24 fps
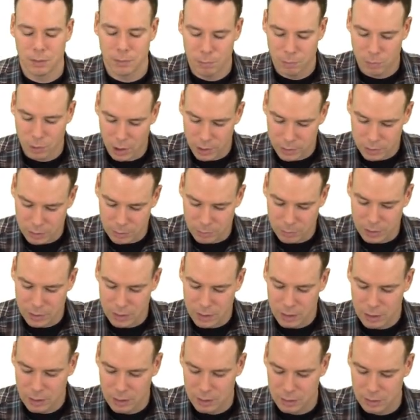possibly
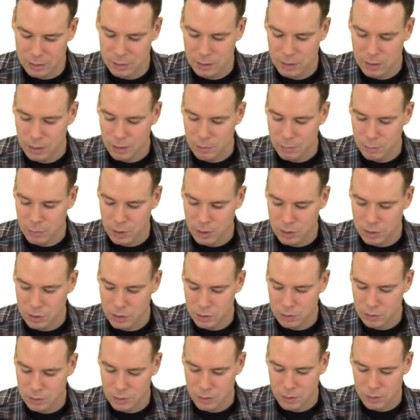is by
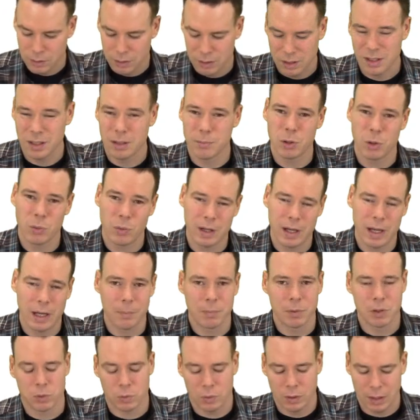just thinking about what
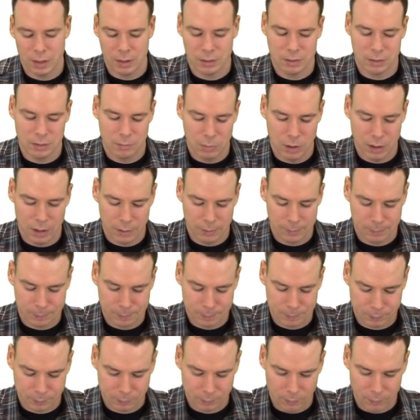happens when x is big.
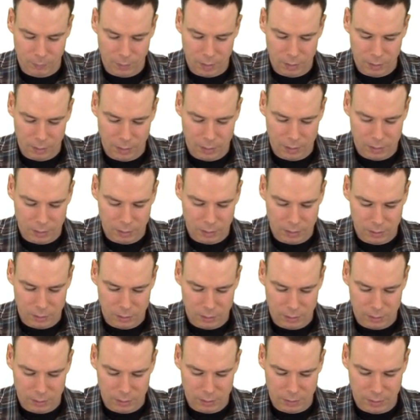Okay, so let's
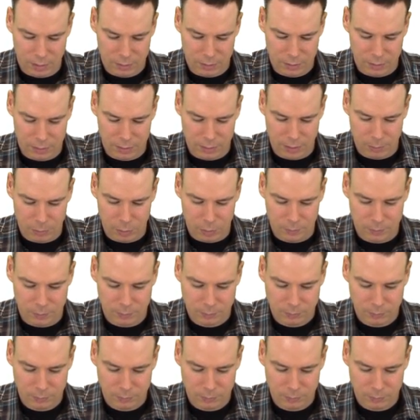look at the next example.